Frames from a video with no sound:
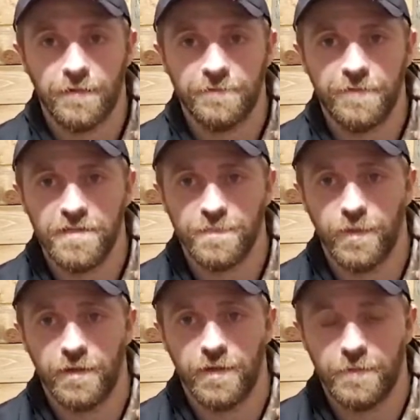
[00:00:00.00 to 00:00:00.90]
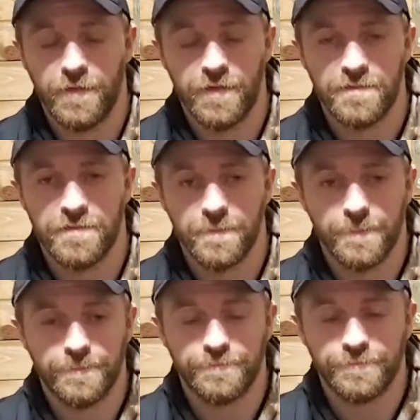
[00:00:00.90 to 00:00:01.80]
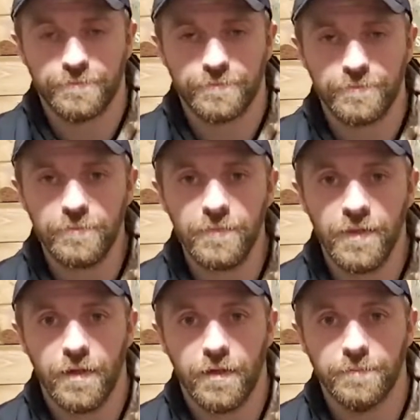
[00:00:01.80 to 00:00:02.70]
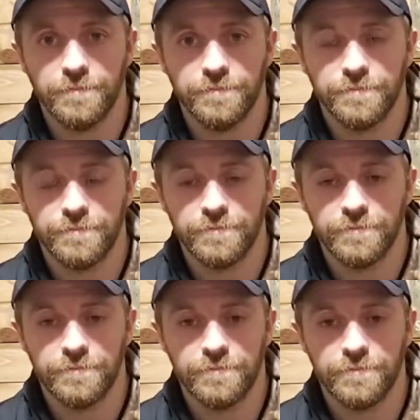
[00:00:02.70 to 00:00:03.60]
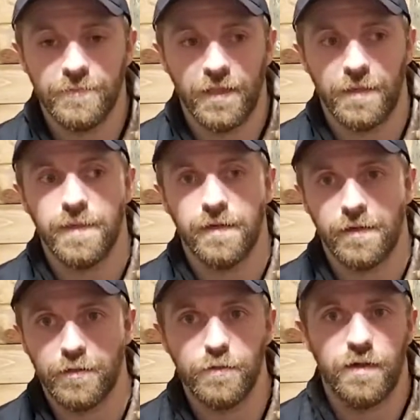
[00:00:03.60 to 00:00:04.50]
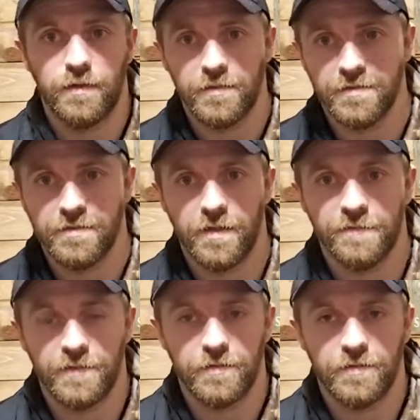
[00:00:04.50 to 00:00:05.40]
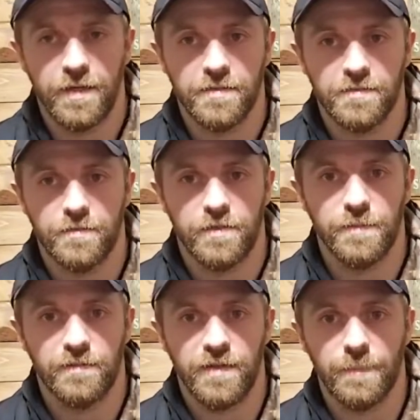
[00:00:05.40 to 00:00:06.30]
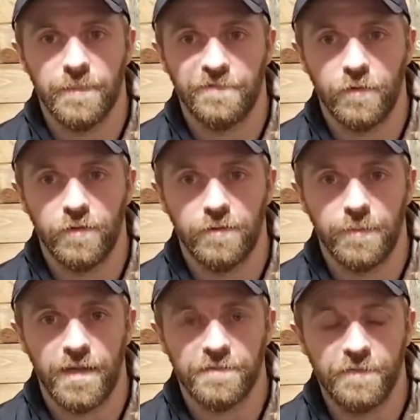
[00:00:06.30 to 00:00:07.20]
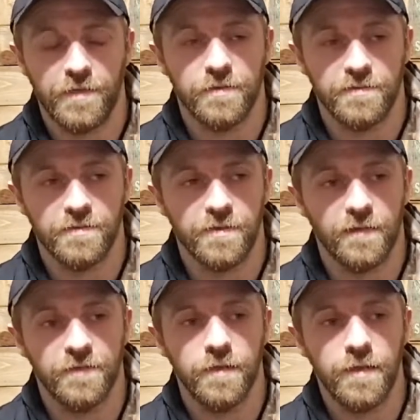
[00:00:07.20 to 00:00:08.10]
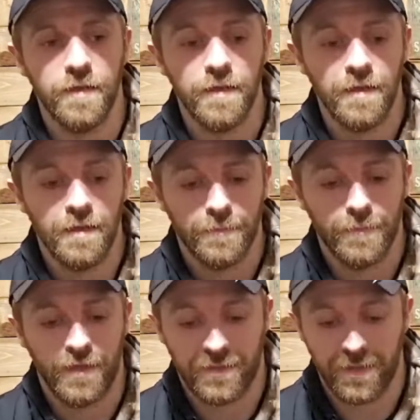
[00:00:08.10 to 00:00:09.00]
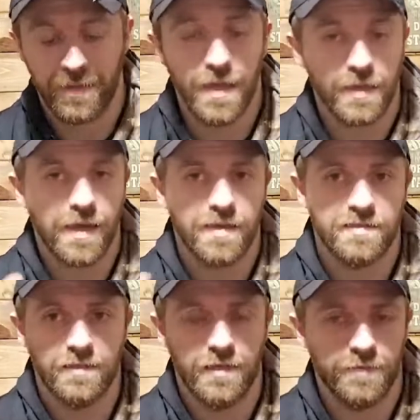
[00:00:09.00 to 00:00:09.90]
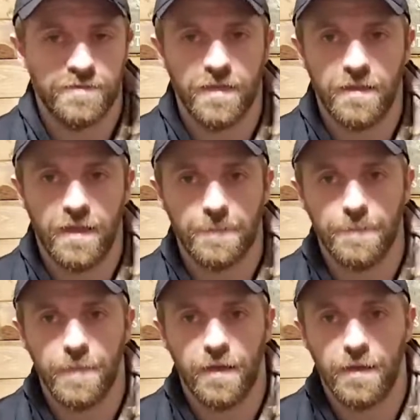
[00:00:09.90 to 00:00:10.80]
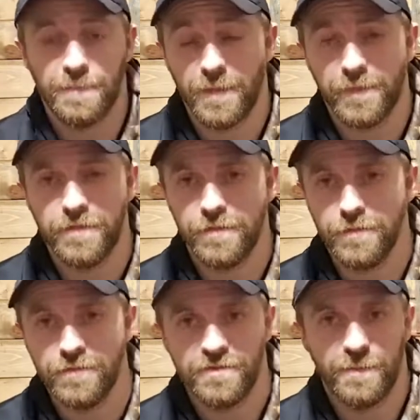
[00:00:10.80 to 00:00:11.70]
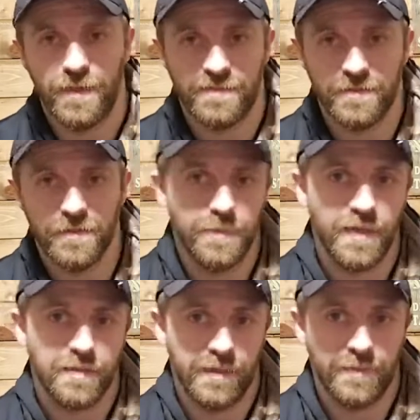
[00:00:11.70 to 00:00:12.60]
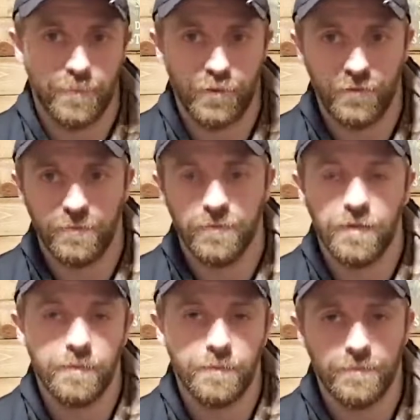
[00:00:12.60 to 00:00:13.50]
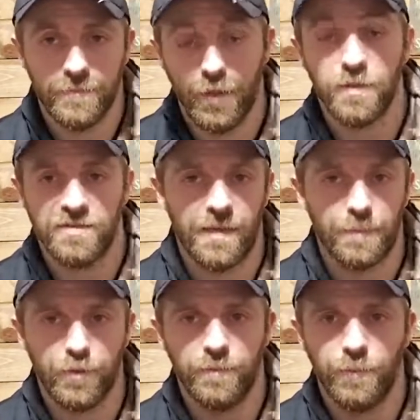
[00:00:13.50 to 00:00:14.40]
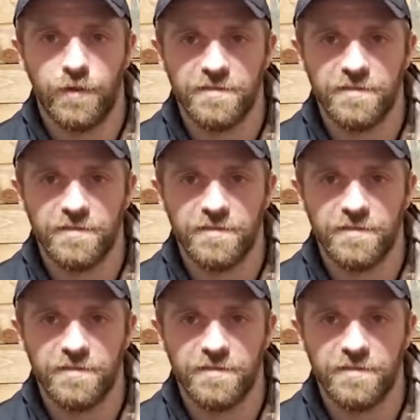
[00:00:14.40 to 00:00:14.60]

Facebook, anyways. Um, like American Coon Hunters and stuff. I told you guys a story about that before in past videos and stuff. But a lot of guys on there would say that barbecue coon is the best, and you make like a pulled, almost like a pulled pork